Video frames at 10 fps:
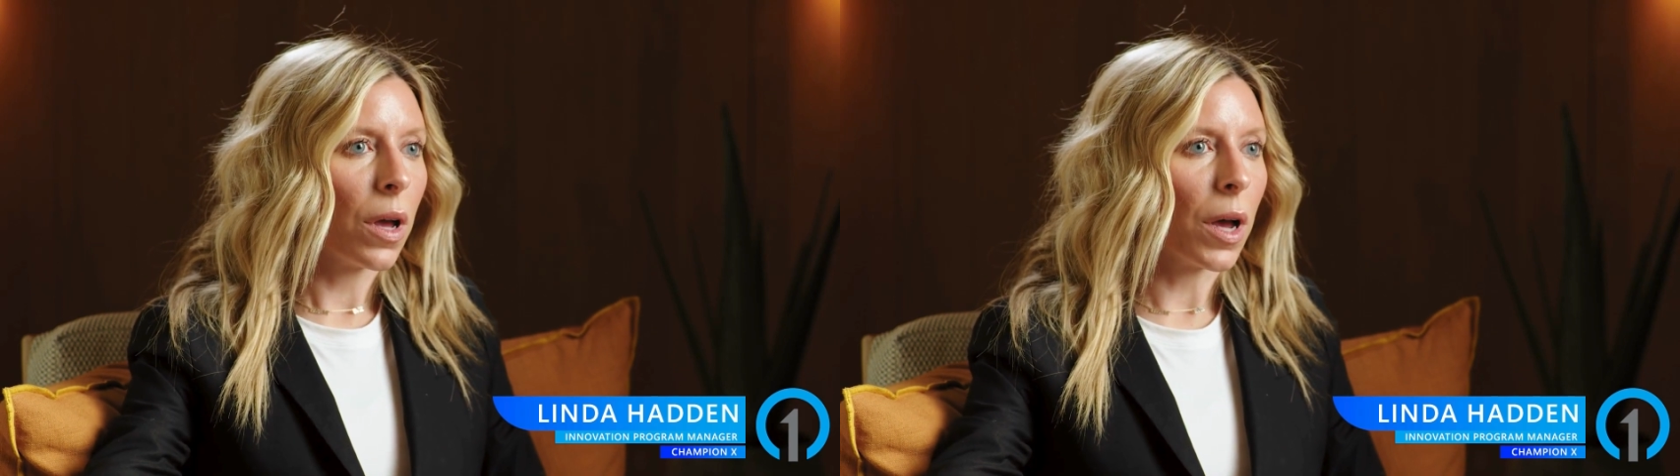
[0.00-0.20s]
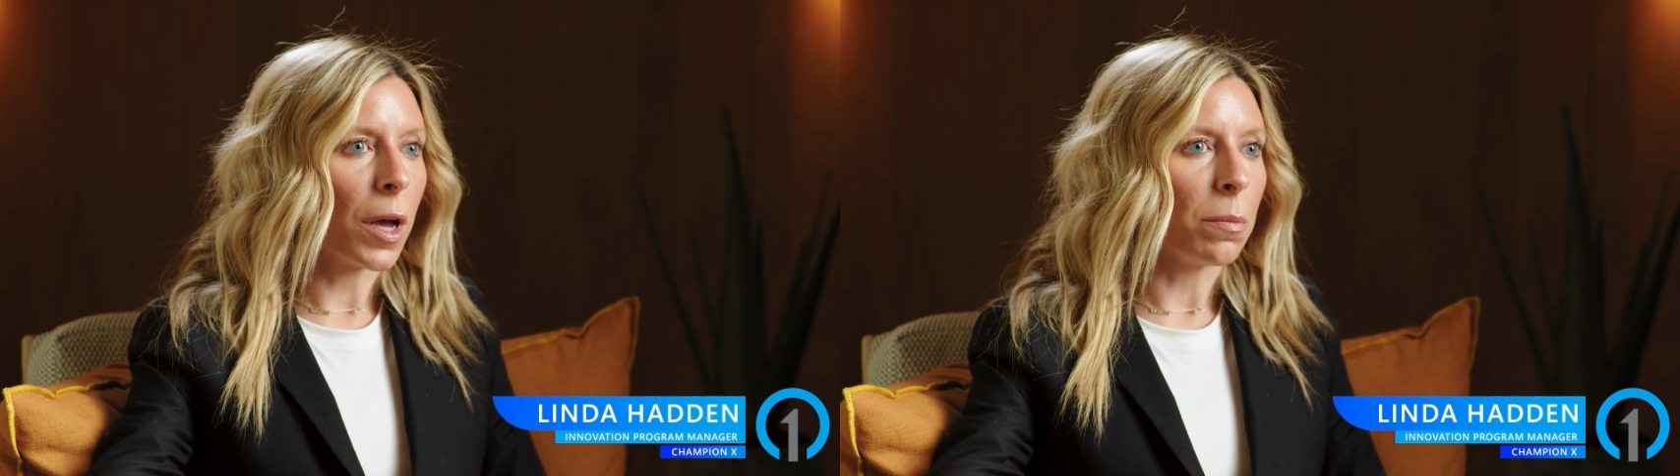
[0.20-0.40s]

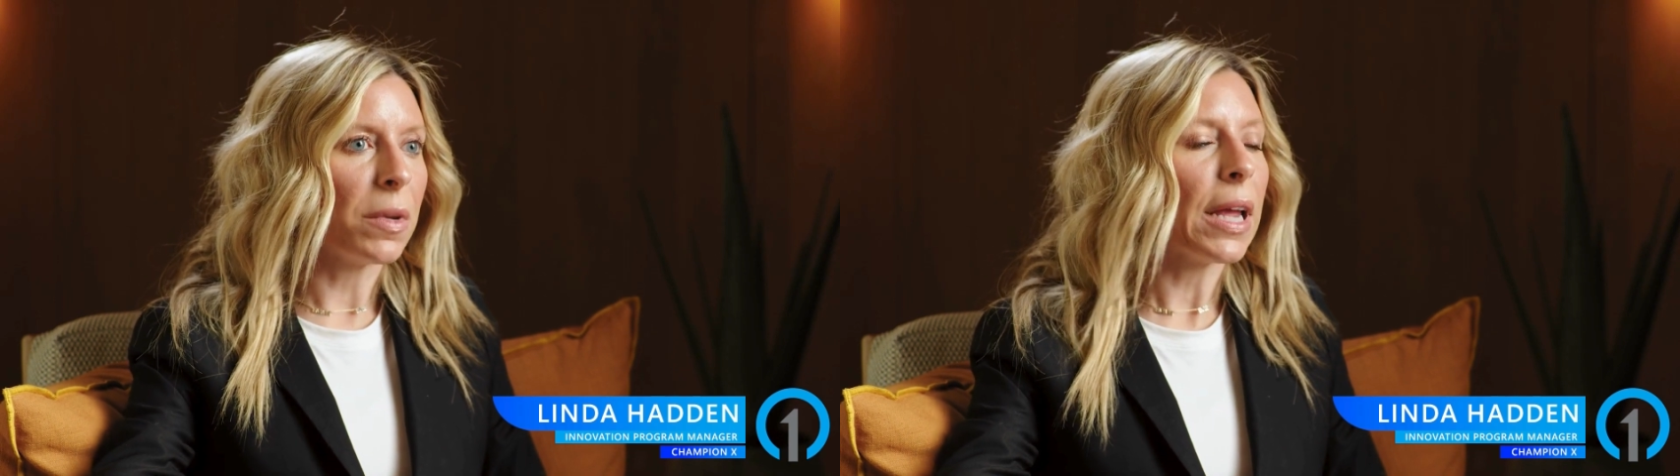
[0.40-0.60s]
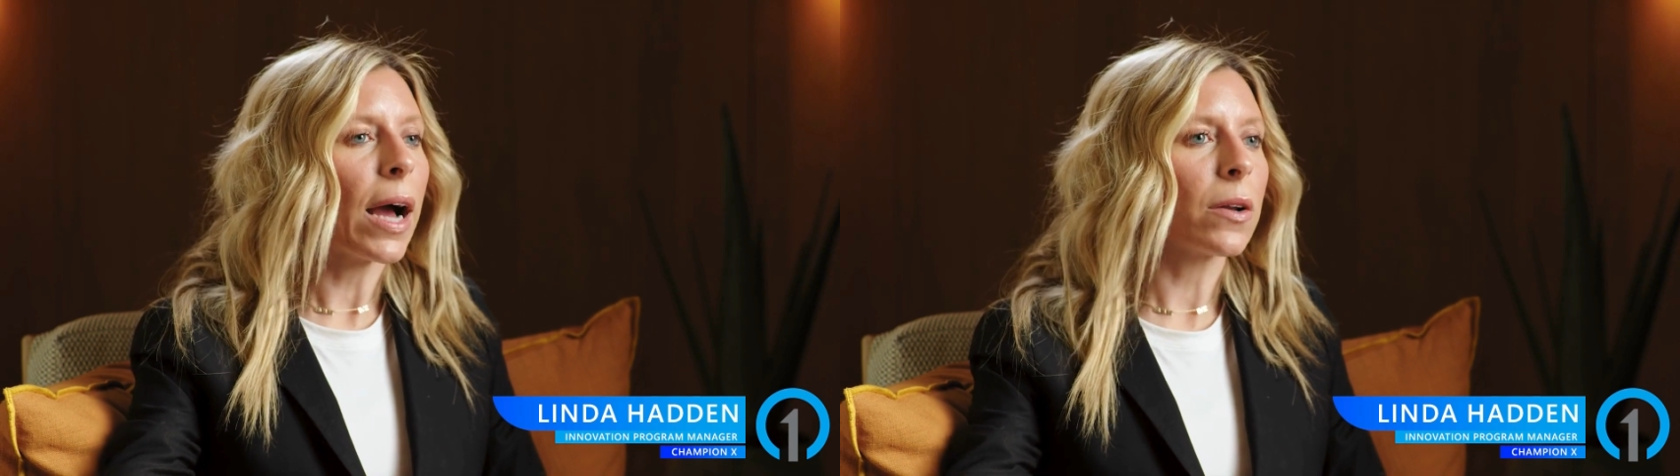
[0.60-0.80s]

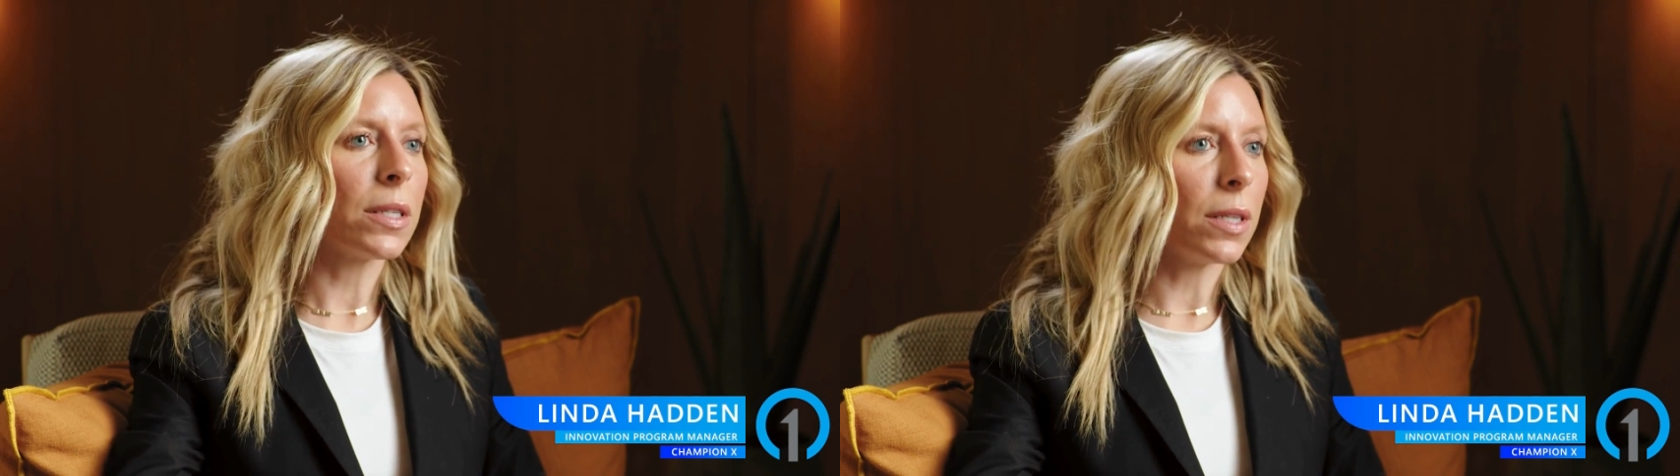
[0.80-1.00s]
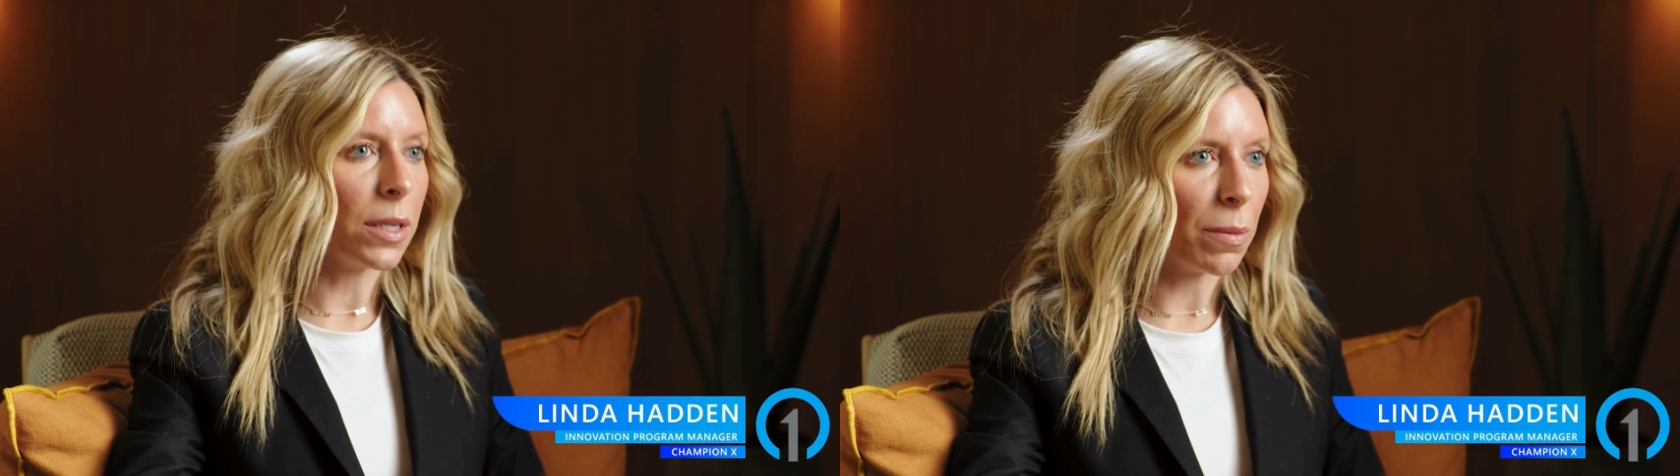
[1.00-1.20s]
how does
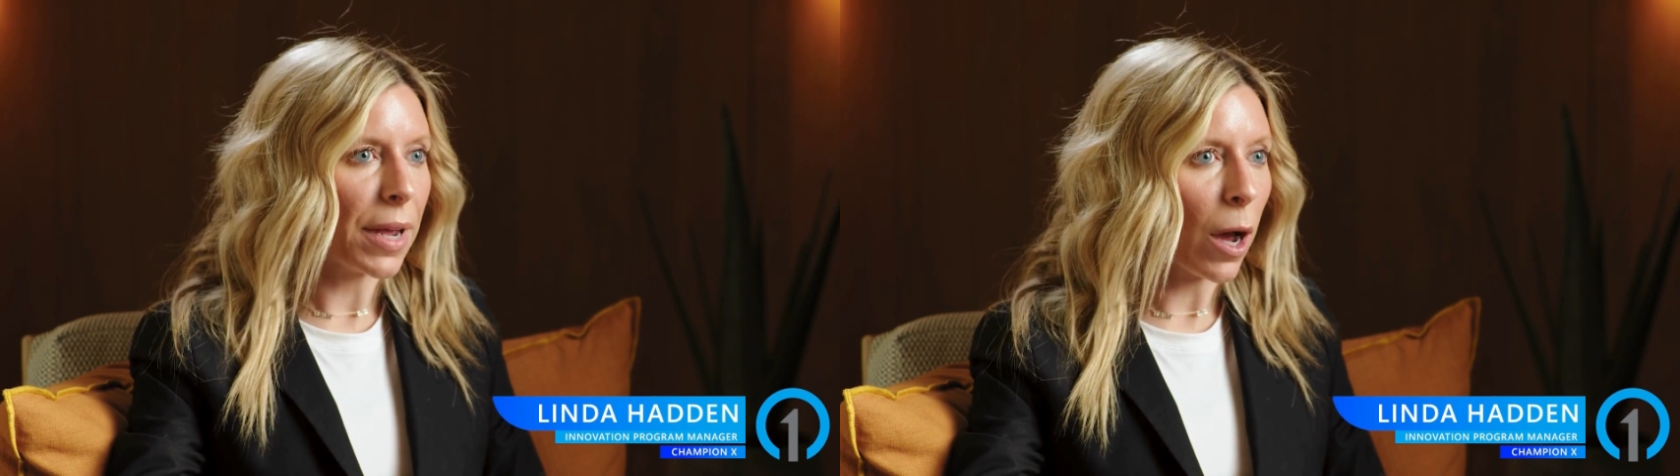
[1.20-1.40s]
it need to be